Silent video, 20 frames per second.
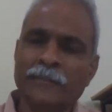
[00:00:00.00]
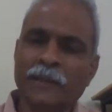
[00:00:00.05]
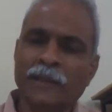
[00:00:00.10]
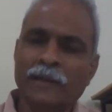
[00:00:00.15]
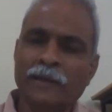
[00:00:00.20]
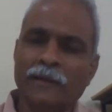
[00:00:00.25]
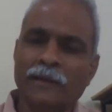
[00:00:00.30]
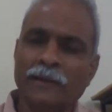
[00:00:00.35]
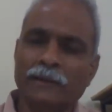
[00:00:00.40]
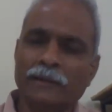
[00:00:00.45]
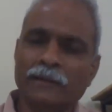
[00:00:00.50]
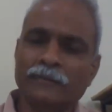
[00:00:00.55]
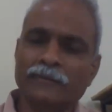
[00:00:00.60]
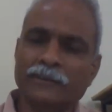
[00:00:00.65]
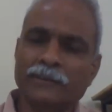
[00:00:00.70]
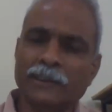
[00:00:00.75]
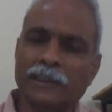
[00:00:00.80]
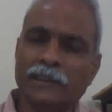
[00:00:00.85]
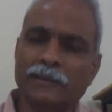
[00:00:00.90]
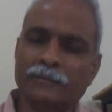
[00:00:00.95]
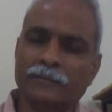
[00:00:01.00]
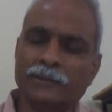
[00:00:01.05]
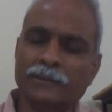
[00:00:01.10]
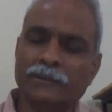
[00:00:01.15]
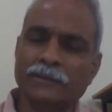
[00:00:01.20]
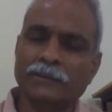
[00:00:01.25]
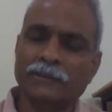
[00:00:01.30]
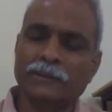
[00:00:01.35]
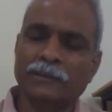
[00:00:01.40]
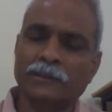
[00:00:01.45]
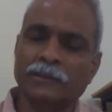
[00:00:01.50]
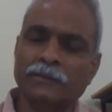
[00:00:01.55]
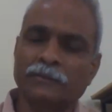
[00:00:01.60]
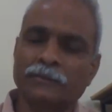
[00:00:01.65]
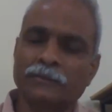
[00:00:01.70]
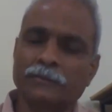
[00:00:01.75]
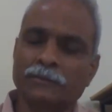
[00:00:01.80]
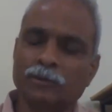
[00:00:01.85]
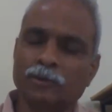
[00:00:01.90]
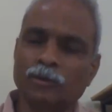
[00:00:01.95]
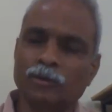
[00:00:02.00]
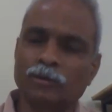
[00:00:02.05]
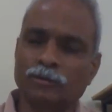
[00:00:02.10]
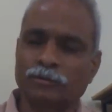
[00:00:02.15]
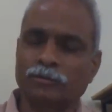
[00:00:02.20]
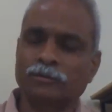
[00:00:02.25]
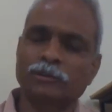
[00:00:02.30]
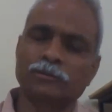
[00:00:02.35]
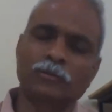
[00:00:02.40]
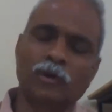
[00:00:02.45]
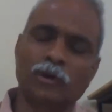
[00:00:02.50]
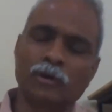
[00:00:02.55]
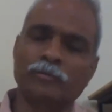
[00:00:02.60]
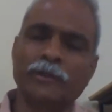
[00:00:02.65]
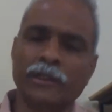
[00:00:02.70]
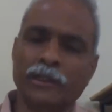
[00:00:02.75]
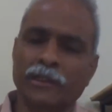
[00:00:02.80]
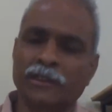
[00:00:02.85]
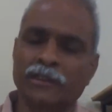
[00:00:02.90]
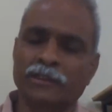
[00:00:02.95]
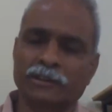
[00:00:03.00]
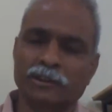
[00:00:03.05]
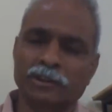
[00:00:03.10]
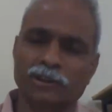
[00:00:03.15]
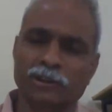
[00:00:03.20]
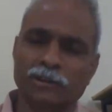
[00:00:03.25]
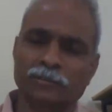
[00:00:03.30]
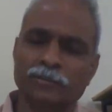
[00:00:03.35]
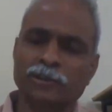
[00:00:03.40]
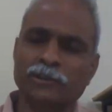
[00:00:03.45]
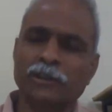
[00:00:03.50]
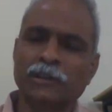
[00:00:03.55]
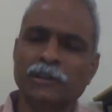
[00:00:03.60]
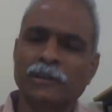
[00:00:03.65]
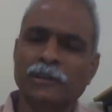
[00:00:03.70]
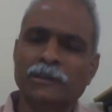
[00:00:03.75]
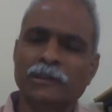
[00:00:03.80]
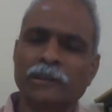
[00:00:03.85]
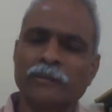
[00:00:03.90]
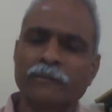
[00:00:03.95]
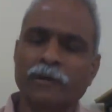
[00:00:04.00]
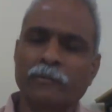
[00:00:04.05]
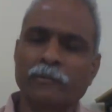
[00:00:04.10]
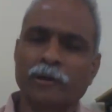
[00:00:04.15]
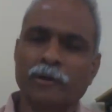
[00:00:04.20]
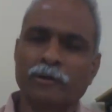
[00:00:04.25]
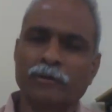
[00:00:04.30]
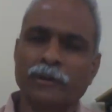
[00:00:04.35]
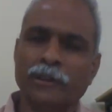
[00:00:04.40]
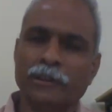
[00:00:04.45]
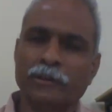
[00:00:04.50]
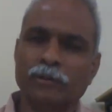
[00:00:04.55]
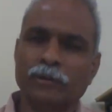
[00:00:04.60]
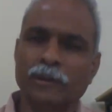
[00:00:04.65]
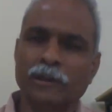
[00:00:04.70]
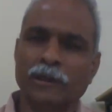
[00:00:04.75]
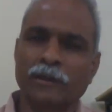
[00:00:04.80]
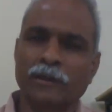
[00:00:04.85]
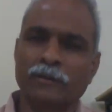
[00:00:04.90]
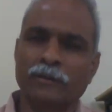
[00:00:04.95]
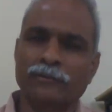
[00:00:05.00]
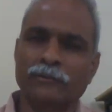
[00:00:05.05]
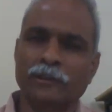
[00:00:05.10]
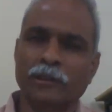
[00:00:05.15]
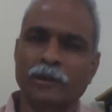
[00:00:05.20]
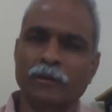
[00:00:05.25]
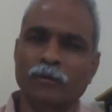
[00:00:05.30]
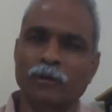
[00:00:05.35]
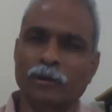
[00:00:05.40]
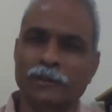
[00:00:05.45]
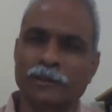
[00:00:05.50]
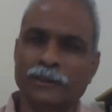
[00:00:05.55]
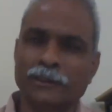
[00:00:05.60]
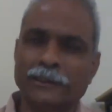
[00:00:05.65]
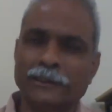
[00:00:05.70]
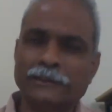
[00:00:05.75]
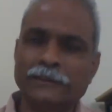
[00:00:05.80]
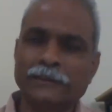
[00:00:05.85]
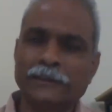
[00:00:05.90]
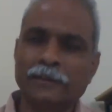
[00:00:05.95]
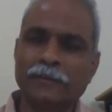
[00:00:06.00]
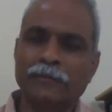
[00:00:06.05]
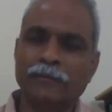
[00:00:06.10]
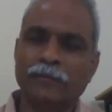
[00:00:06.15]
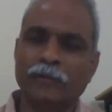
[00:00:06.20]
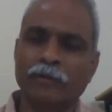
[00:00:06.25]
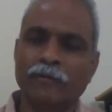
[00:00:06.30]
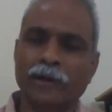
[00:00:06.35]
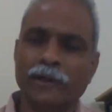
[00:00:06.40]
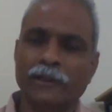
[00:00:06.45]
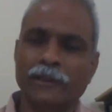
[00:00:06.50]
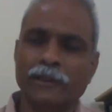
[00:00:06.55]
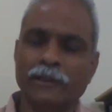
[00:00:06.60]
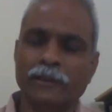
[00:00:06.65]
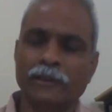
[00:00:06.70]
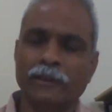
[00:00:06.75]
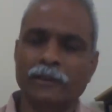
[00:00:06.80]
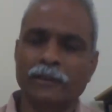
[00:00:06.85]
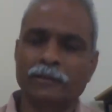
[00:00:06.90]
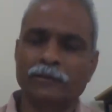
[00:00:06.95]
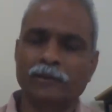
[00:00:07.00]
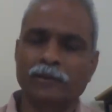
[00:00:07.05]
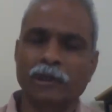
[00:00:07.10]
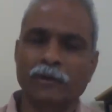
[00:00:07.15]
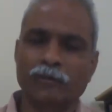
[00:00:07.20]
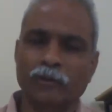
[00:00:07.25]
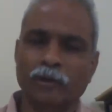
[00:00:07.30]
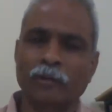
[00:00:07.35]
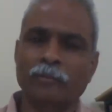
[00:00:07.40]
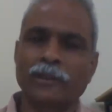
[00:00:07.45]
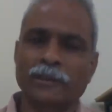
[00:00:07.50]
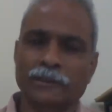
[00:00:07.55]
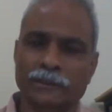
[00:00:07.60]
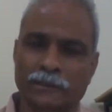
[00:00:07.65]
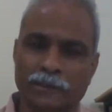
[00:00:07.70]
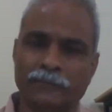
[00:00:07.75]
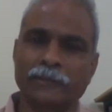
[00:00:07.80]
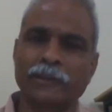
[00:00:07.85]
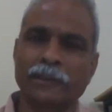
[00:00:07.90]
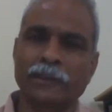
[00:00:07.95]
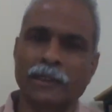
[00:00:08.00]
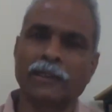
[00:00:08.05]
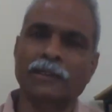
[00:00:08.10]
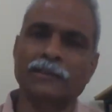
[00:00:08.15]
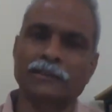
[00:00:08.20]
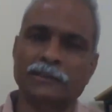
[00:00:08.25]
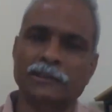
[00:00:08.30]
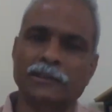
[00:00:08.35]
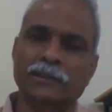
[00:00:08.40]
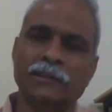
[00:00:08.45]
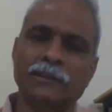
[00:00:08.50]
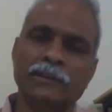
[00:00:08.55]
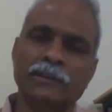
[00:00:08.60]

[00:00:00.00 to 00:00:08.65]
And then we set up these two small mini-grid systems. They were about 20.5 kilowatt each, providing 24/7 electricity,